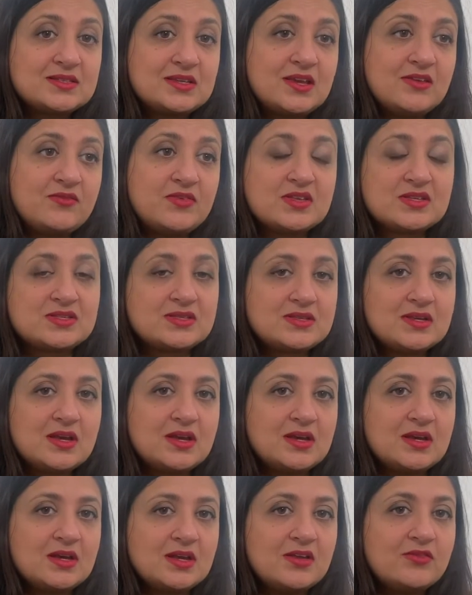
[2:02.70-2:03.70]
give us
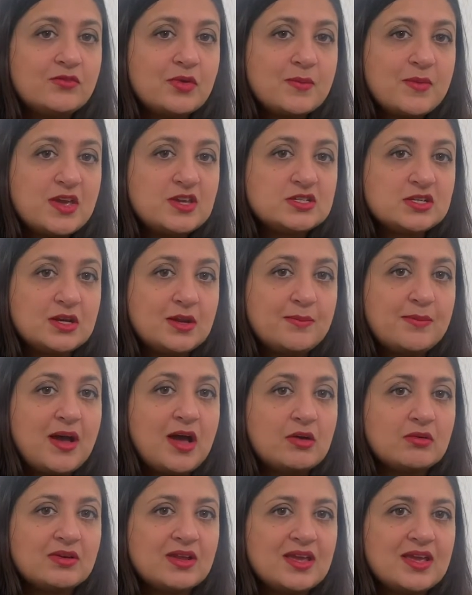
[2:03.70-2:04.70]
information
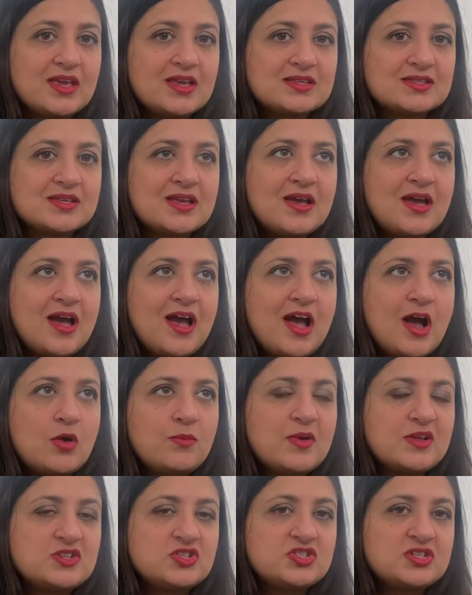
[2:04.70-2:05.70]
about is how
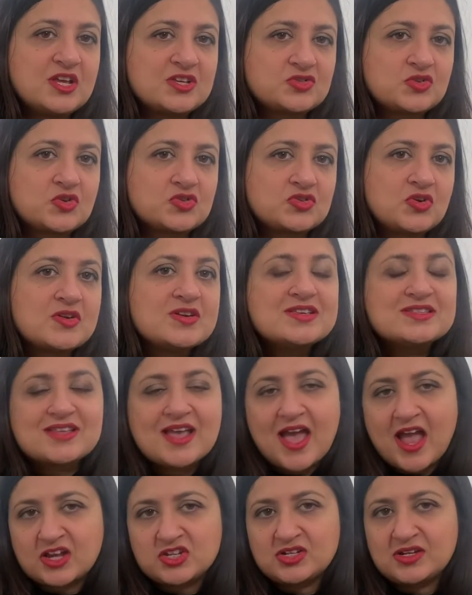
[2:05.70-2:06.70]
much testosterone is
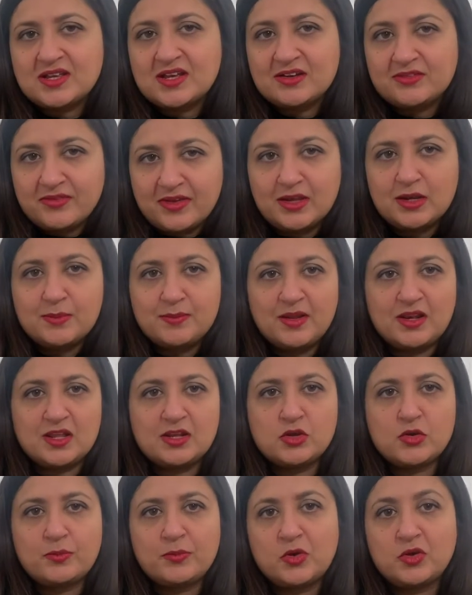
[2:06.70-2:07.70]
actually available in
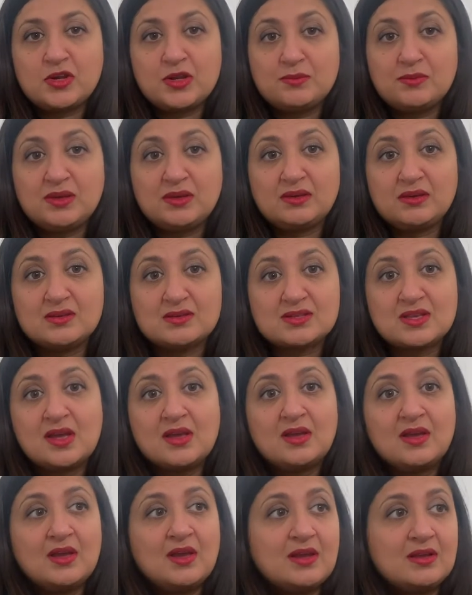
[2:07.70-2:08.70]
your body, because
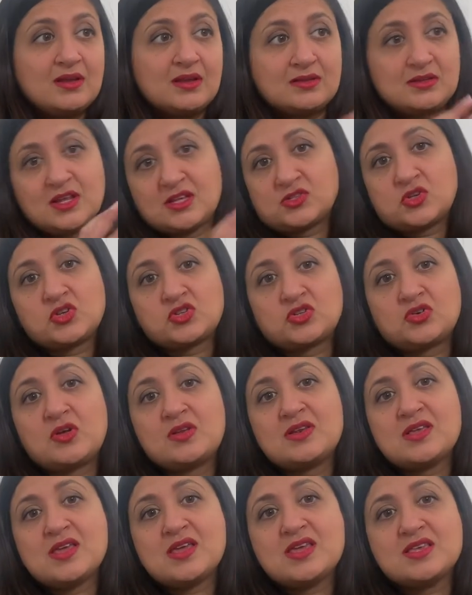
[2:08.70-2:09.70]

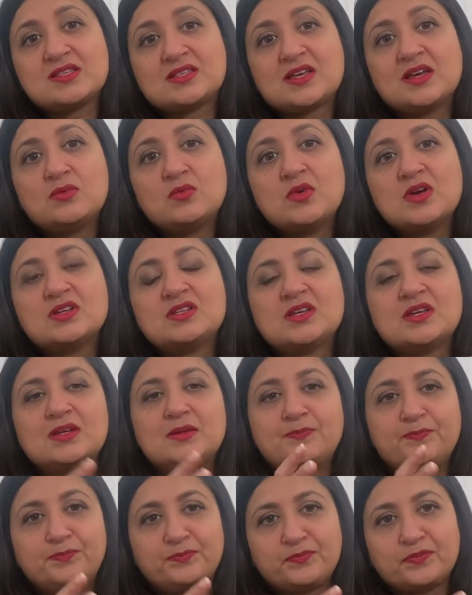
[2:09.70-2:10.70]
testosterone is converted,
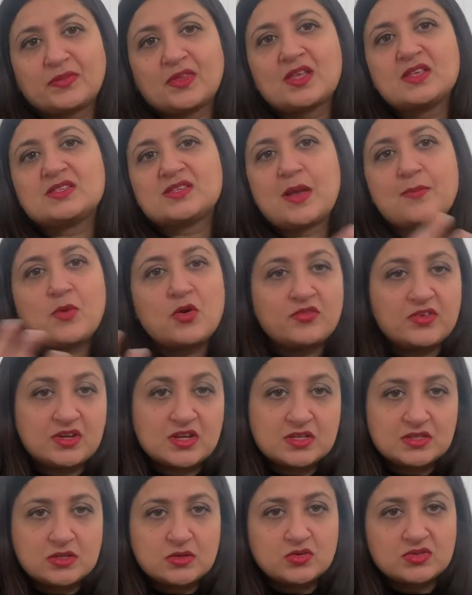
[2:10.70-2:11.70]
some of it
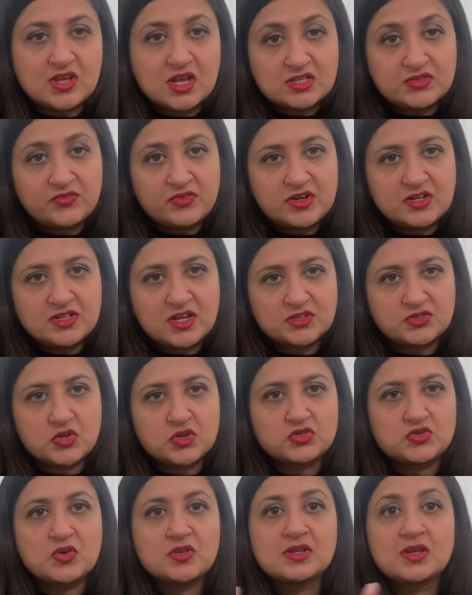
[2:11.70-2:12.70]
is used as free
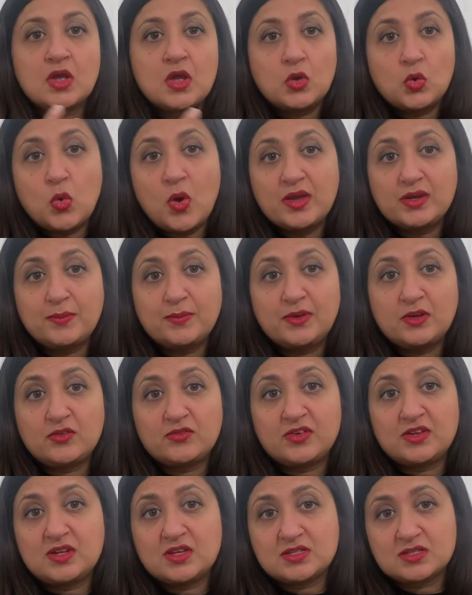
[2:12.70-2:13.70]
testosterone, quite a bit of
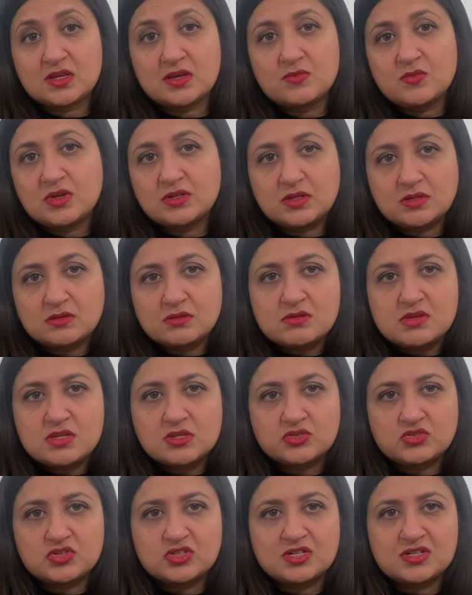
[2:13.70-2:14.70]
it is converted to
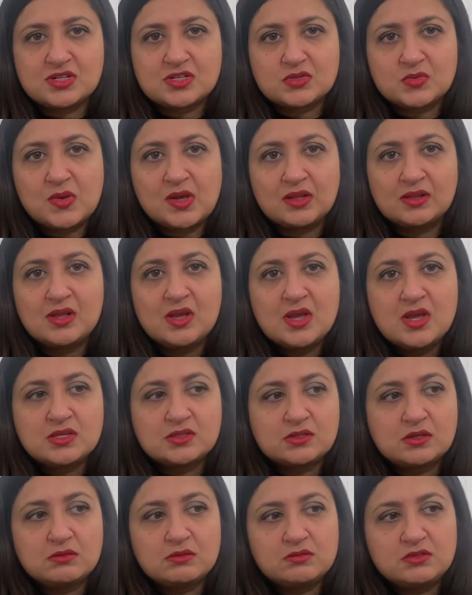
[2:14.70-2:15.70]
estrogen as well.
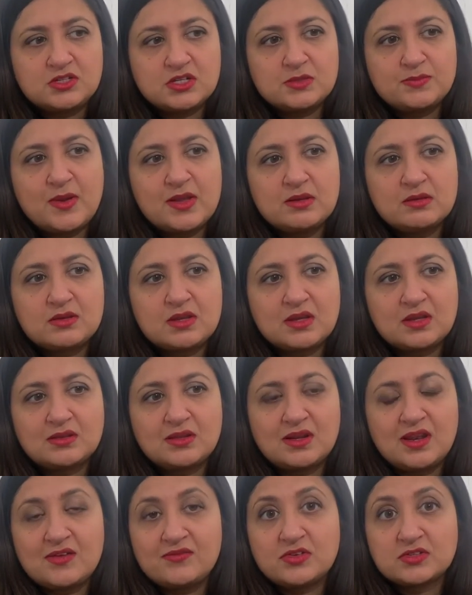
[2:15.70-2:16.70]
So just by looking at the
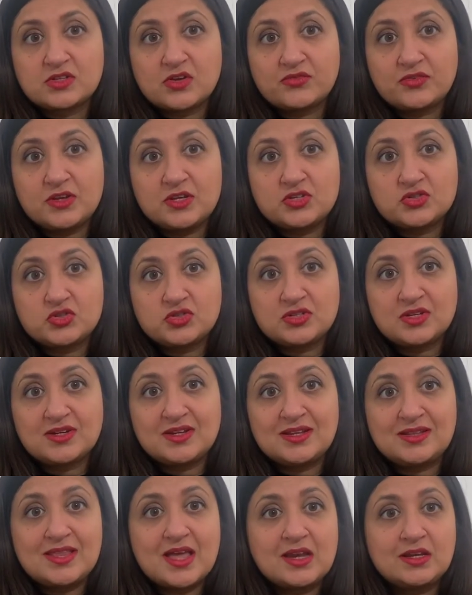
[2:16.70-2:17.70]
levels of estrogen,
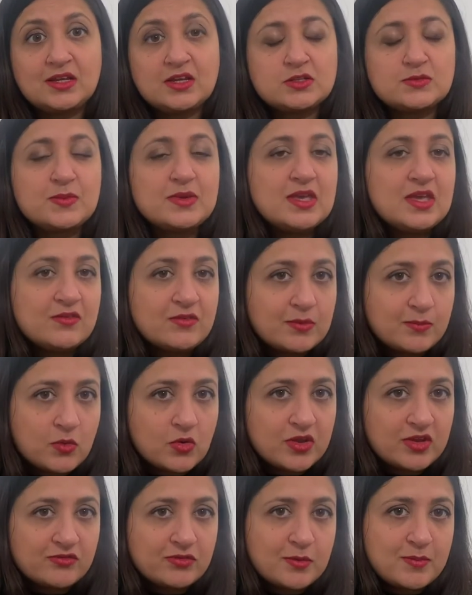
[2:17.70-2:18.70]
it then gives me even more
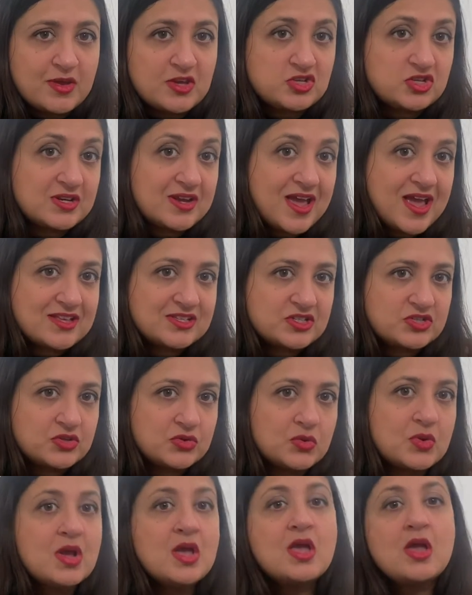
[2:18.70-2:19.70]
information as
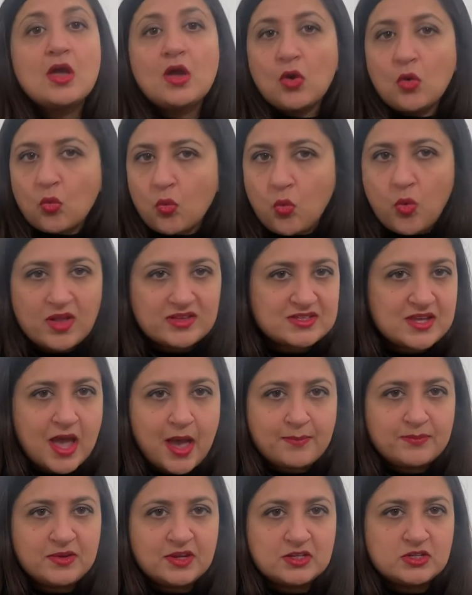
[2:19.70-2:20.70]
to what's
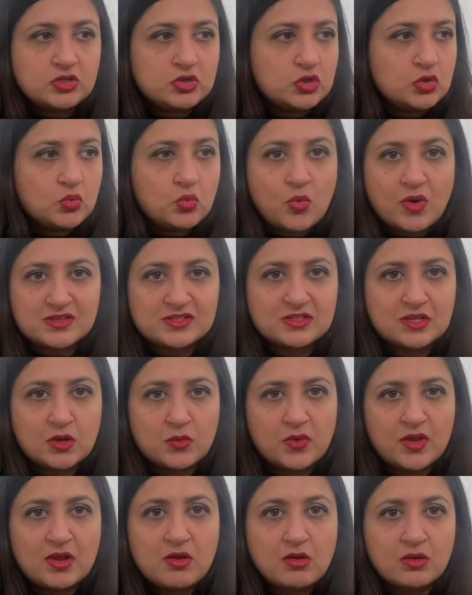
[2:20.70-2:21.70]
happening to you, what's
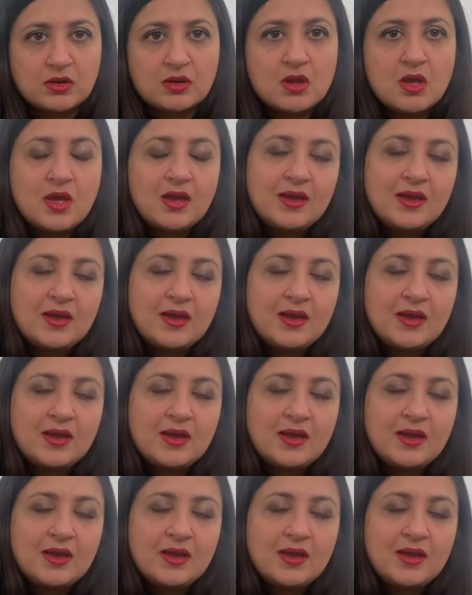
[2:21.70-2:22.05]
going on.